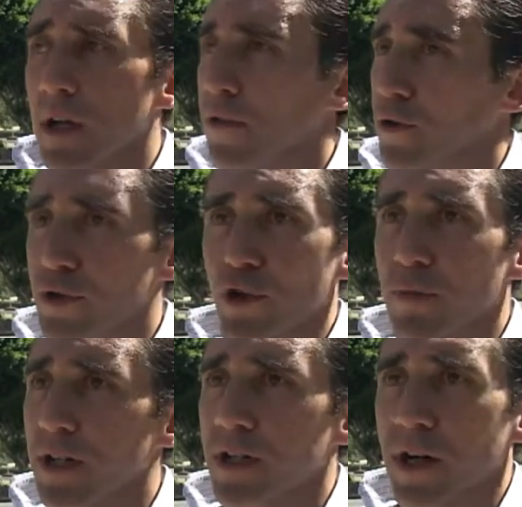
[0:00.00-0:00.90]
There's too
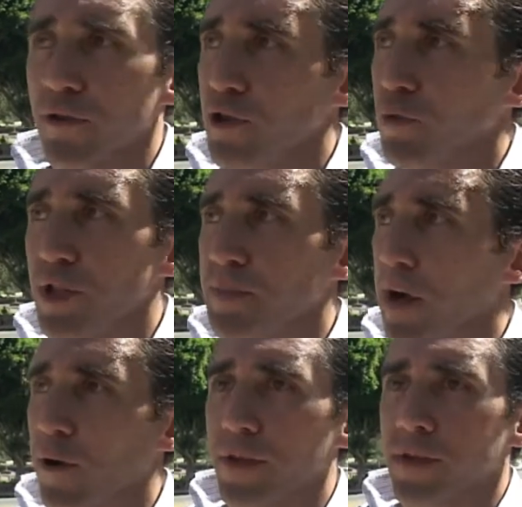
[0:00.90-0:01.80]
much
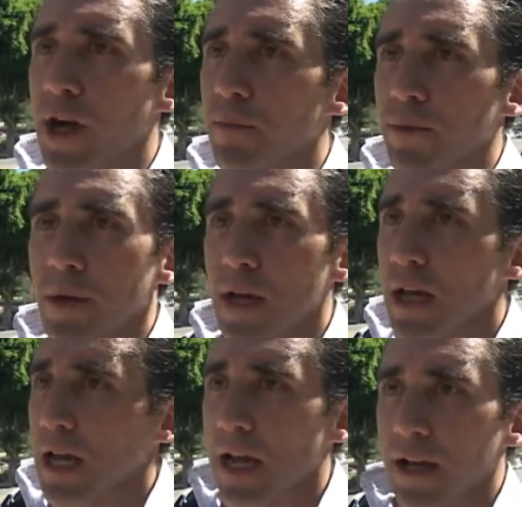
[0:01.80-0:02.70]
power at the top,
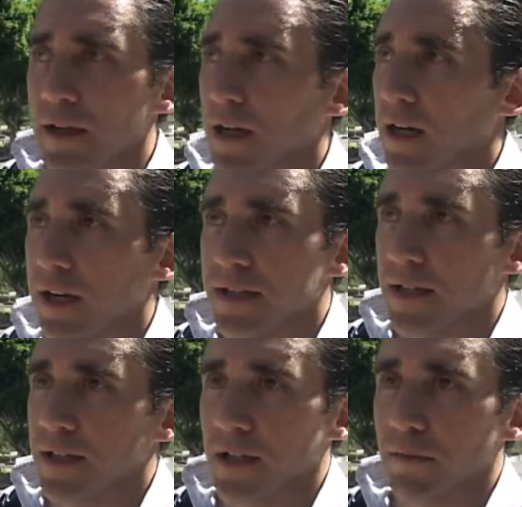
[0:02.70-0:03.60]
and it's
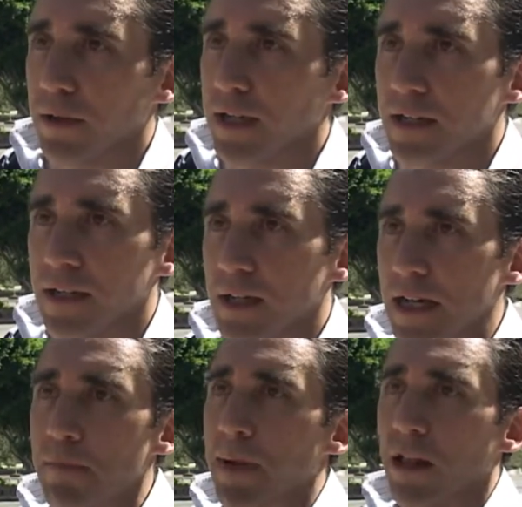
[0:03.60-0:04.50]
a complete
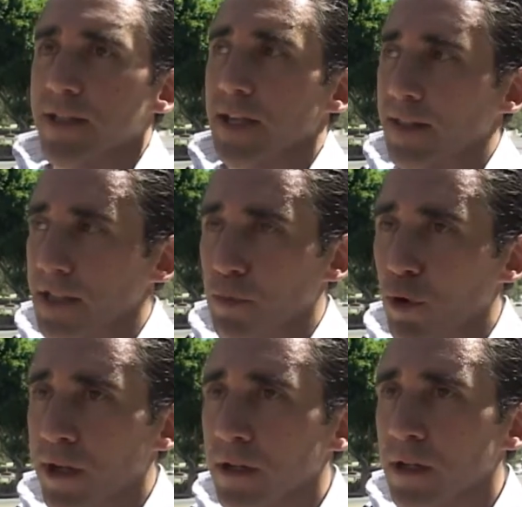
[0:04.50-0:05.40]
imbalance at this
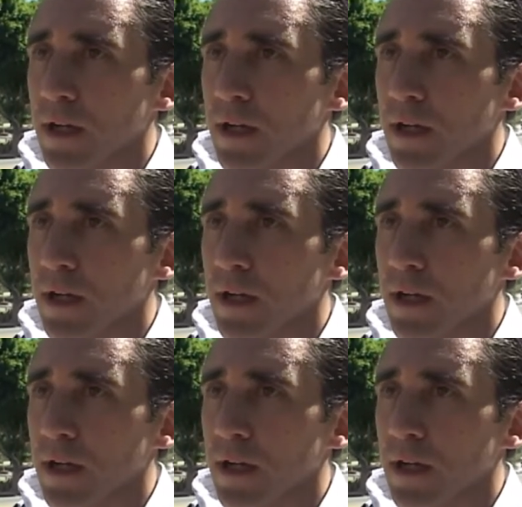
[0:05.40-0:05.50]
point.